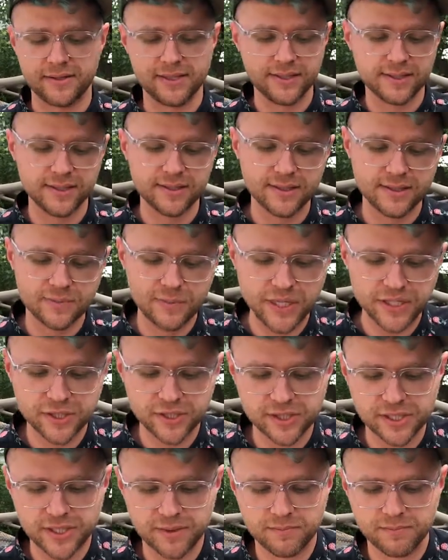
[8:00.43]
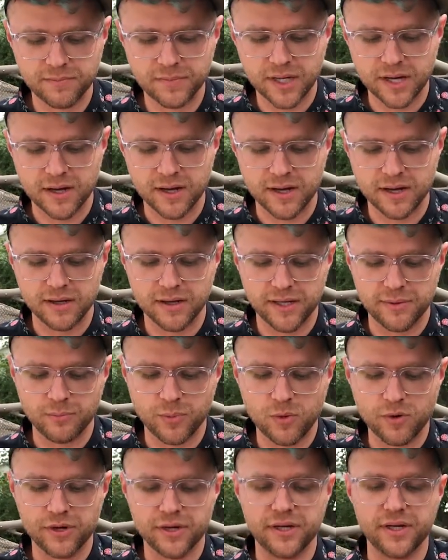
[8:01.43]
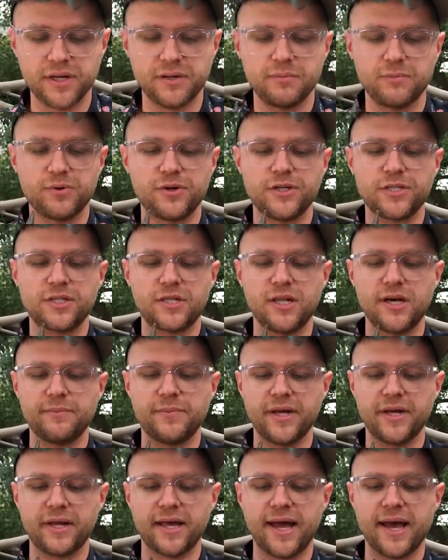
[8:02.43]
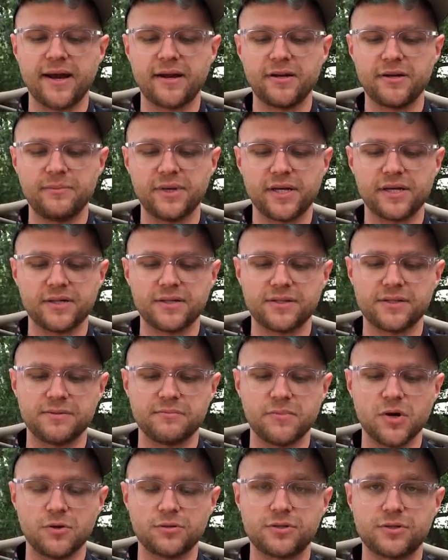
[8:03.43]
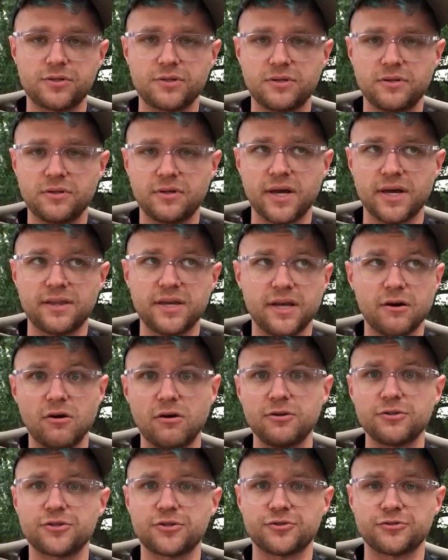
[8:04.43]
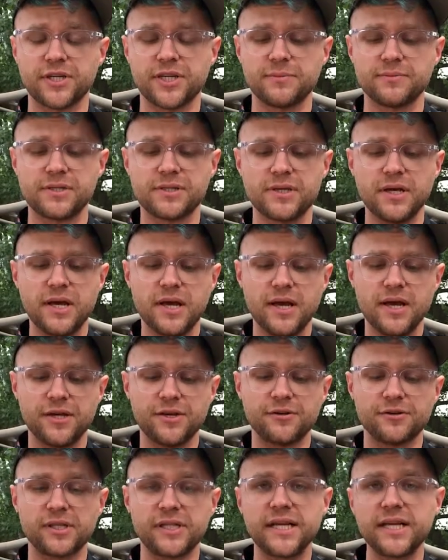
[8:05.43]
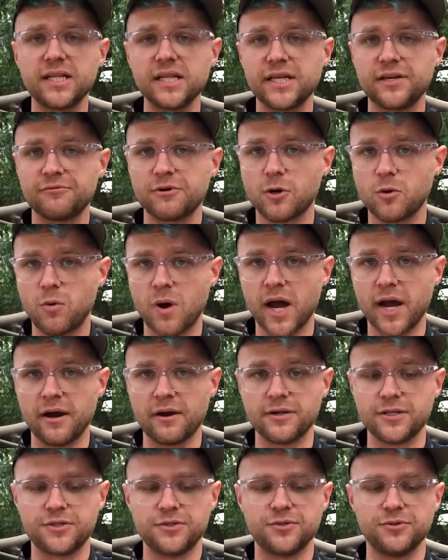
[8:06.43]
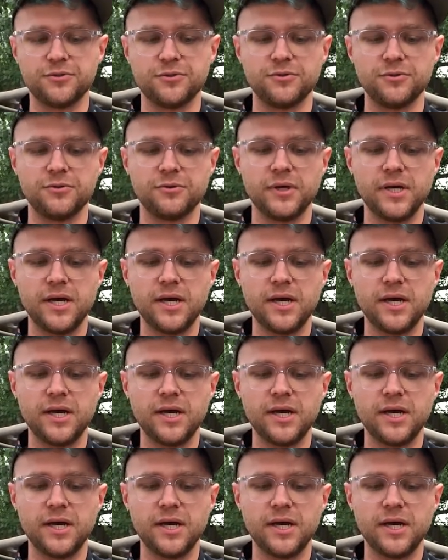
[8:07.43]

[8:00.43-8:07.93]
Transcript: this is especially important in British Columbia and Canada, because in most, I think all streams, you're legally required to